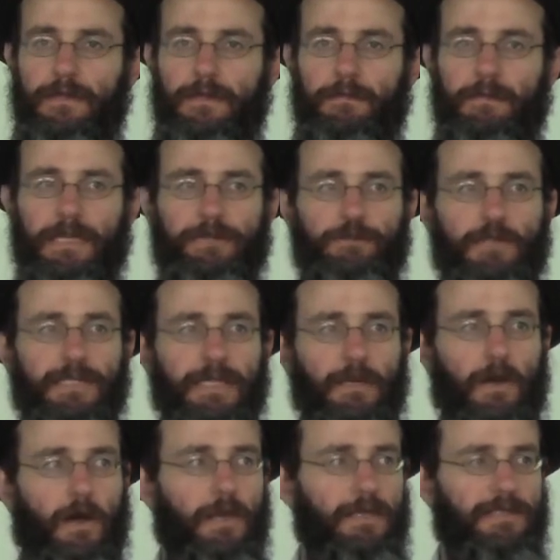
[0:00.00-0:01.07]
But if you say
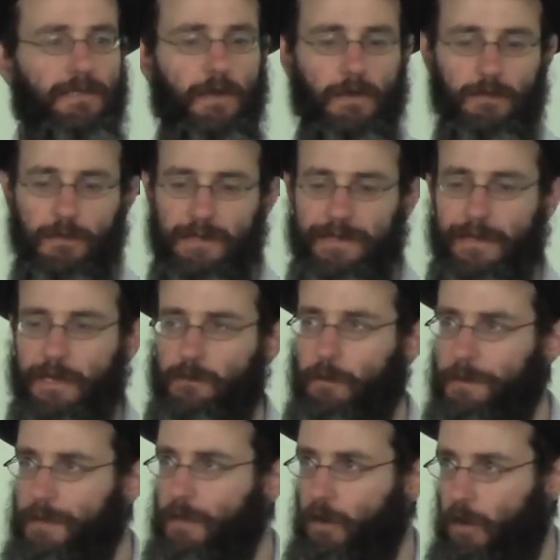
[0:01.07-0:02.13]
all is God, you start
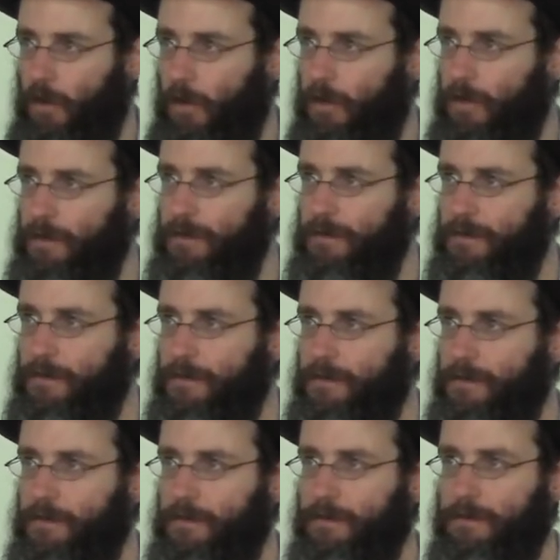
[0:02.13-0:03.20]
with the all.
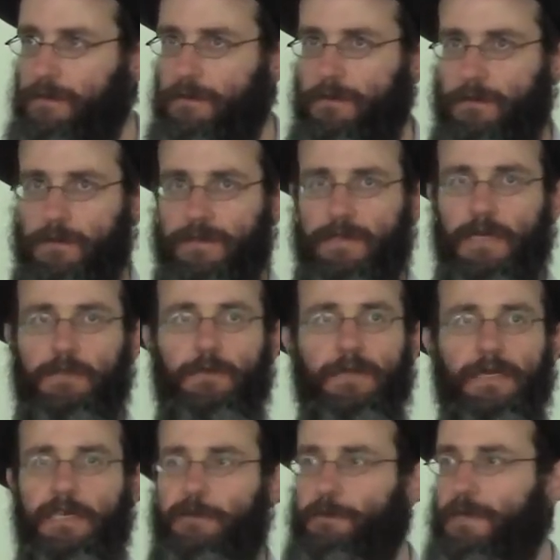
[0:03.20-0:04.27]
You start with
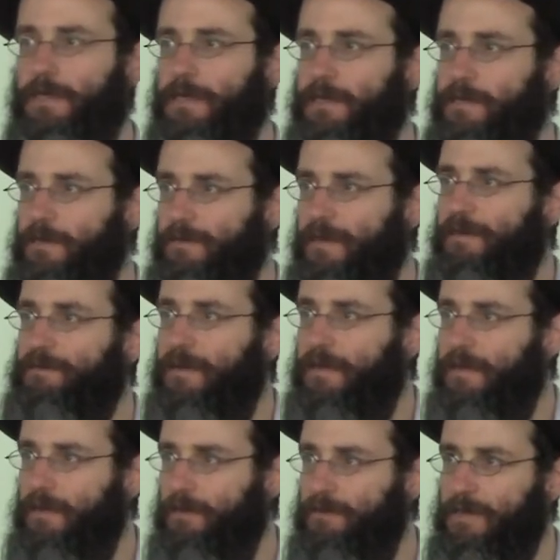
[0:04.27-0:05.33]
the experience of
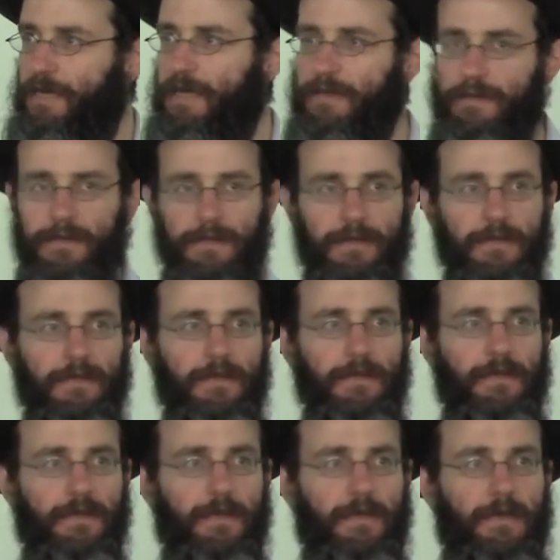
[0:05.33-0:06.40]
everything, of reality.
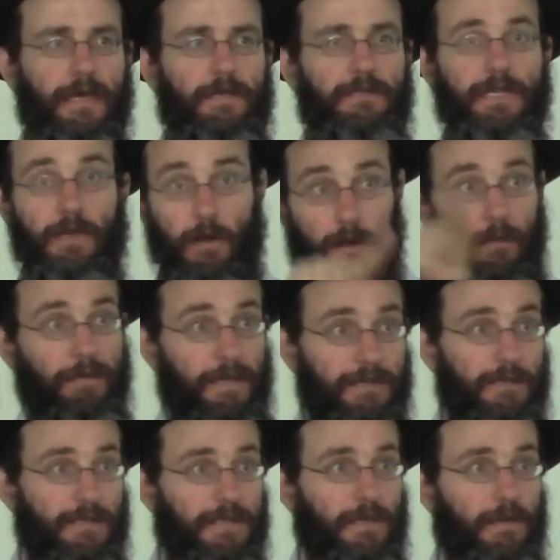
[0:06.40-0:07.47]
And you say all
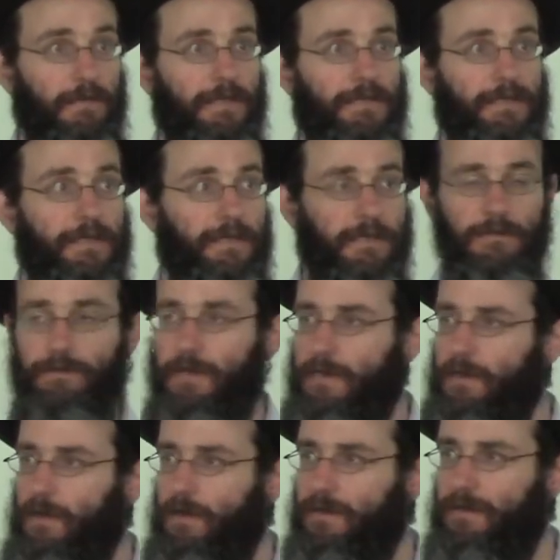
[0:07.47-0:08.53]
this, you see all this, this is really
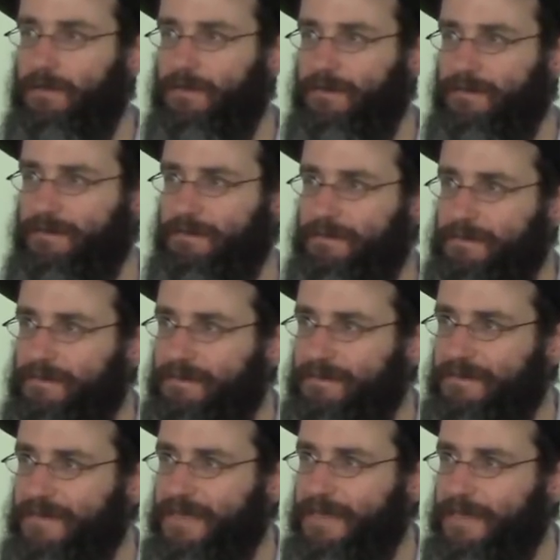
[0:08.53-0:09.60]
God.
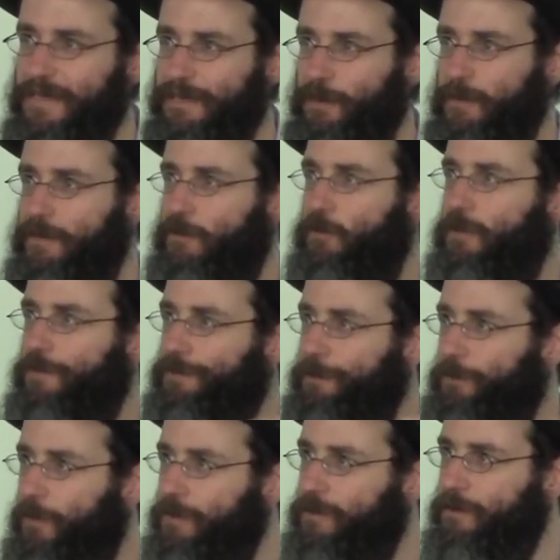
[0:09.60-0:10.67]
So it's two
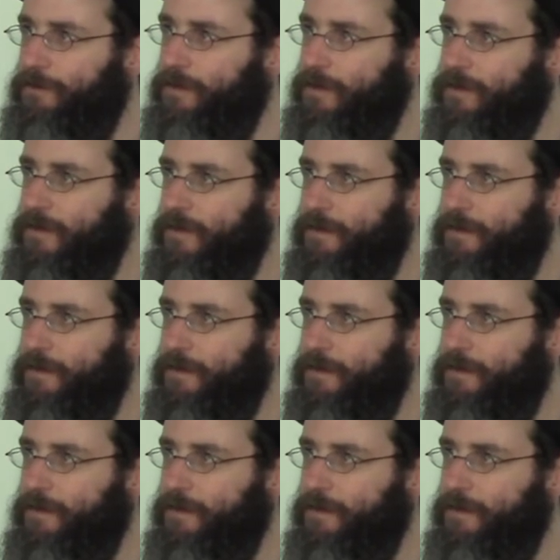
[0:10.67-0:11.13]
different points of view.